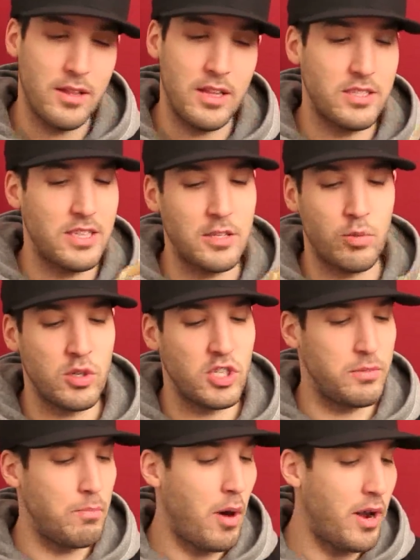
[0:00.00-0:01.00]
These things were
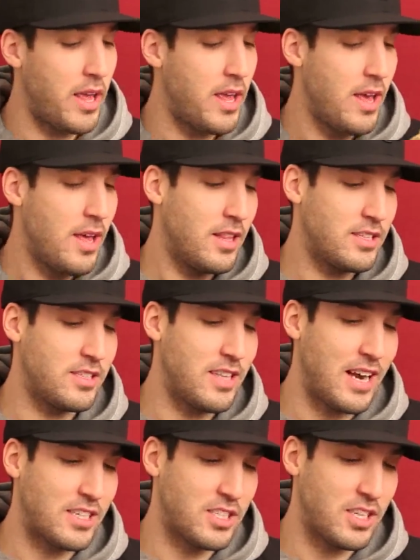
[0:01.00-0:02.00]
just money. This is
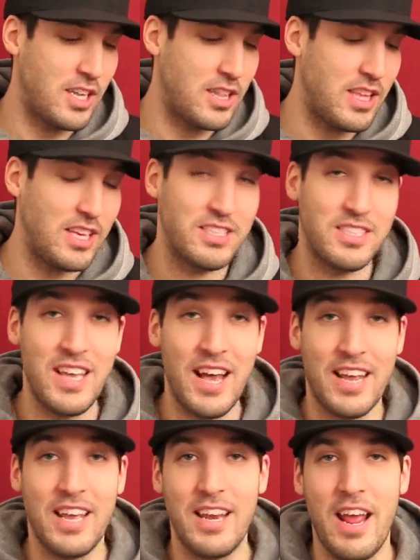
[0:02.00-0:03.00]
actually the
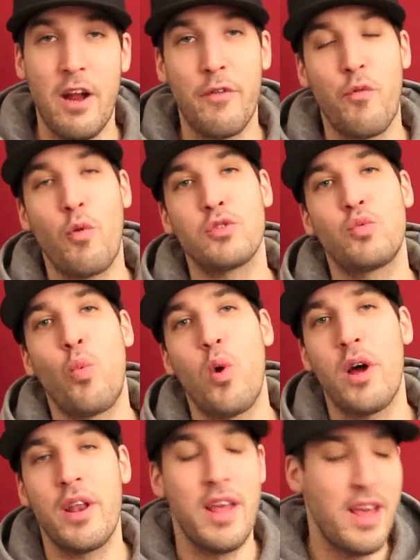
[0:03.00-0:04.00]
second Air Force
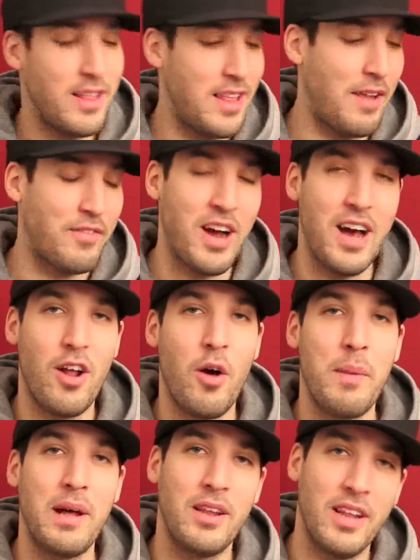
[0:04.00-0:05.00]
One that I've got
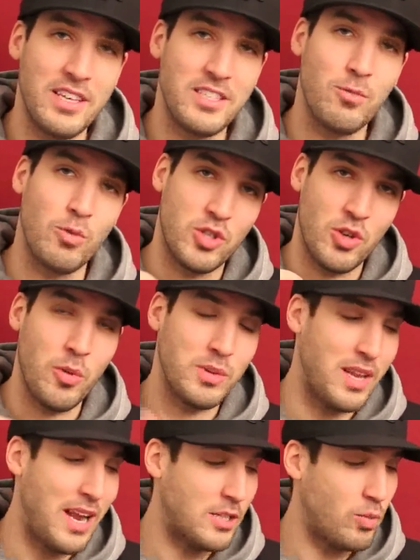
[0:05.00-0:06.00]
on my list. We'll show you
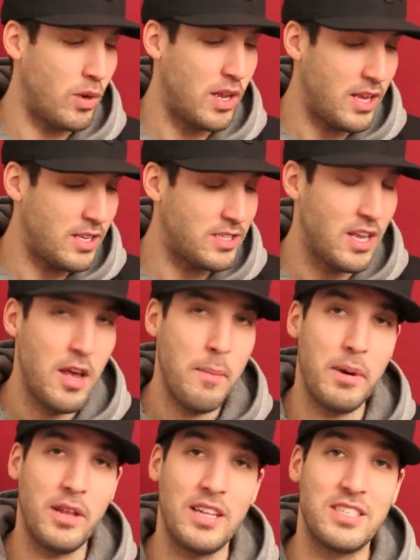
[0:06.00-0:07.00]
what the next one is,
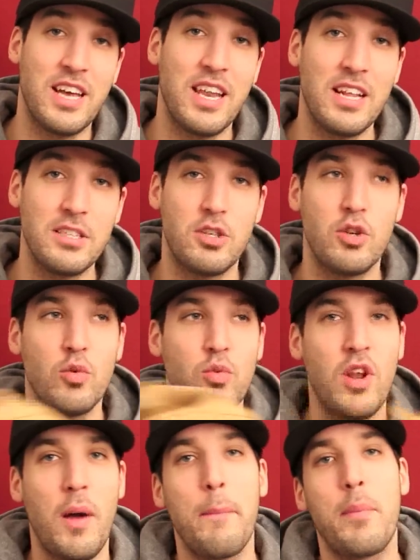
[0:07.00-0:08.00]
but let's get into
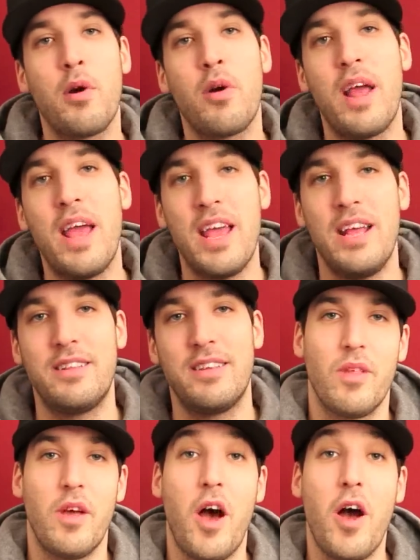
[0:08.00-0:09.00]
number eight.
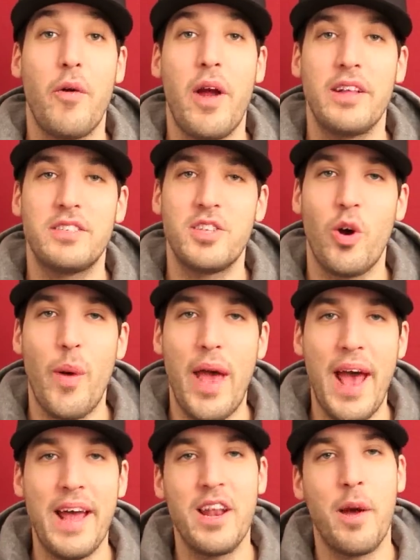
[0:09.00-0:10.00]
All right, so
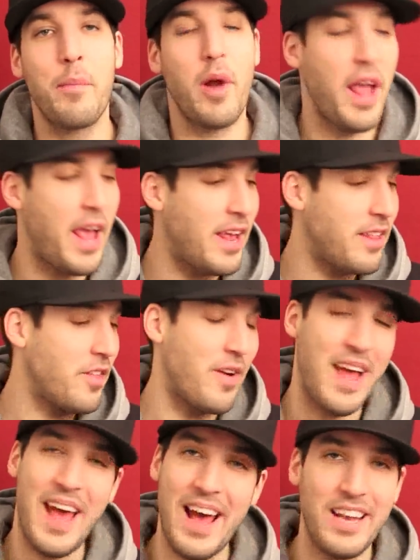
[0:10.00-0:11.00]
at number eight,
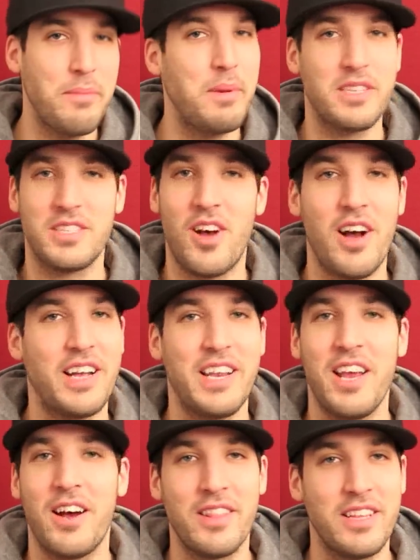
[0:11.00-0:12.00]
there had to be a
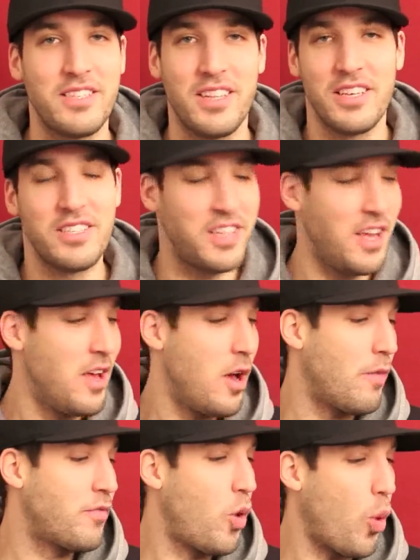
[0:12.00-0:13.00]
Saucony on this list,
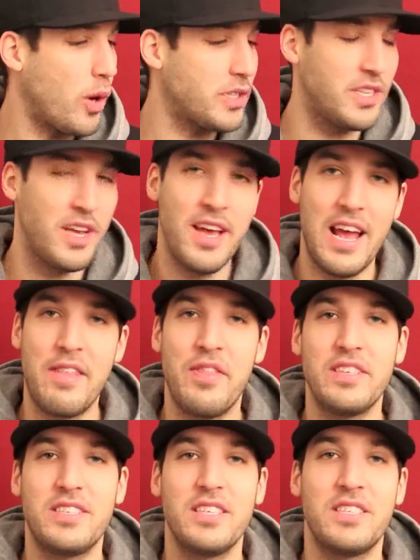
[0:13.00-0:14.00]
of course,
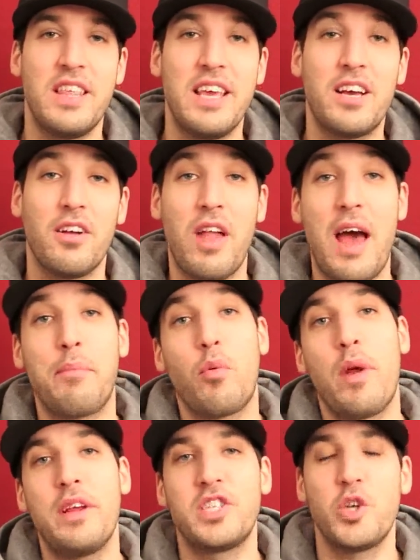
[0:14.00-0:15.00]
and this is the
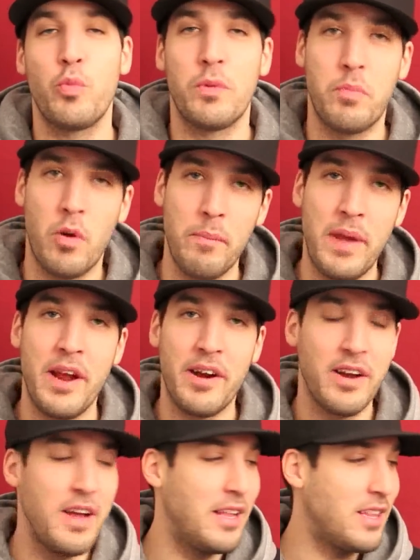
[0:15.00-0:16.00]
collaboration with
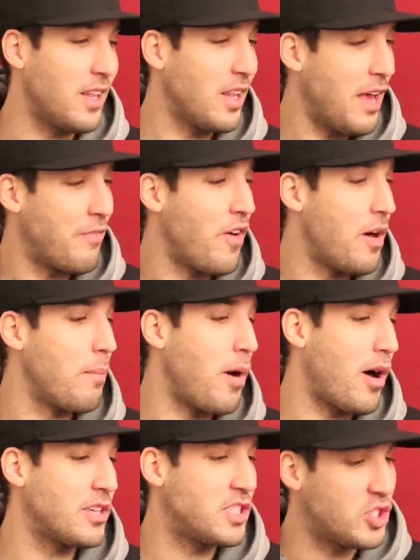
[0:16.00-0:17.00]
Premier, the Life on
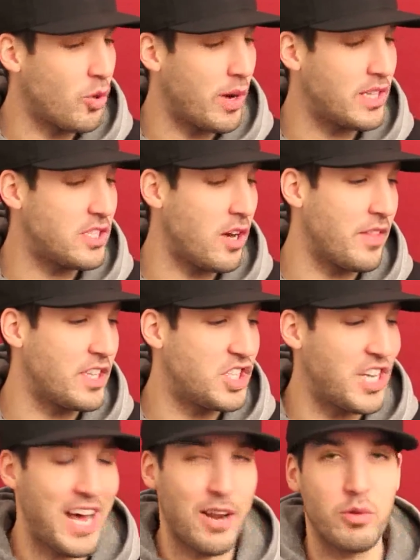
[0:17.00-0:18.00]
Mars joints on the
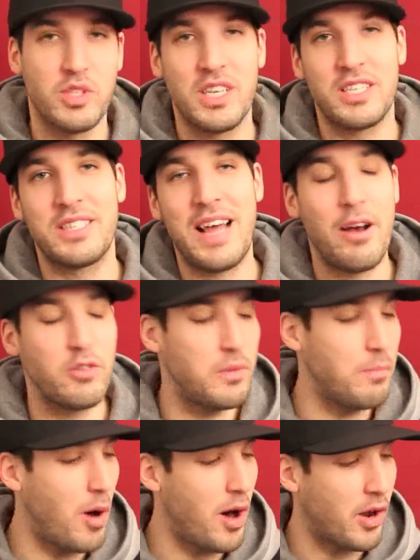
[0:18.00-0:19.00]
Shadow six
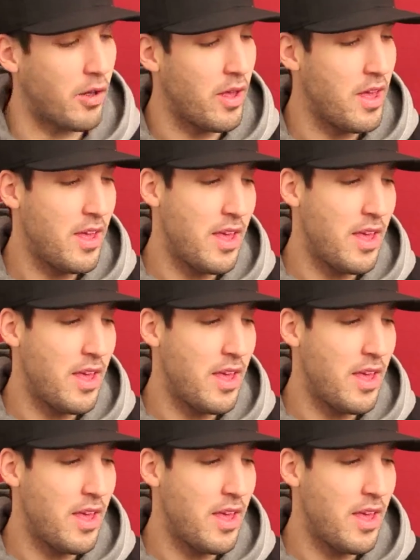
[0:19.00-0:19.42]
thousand model,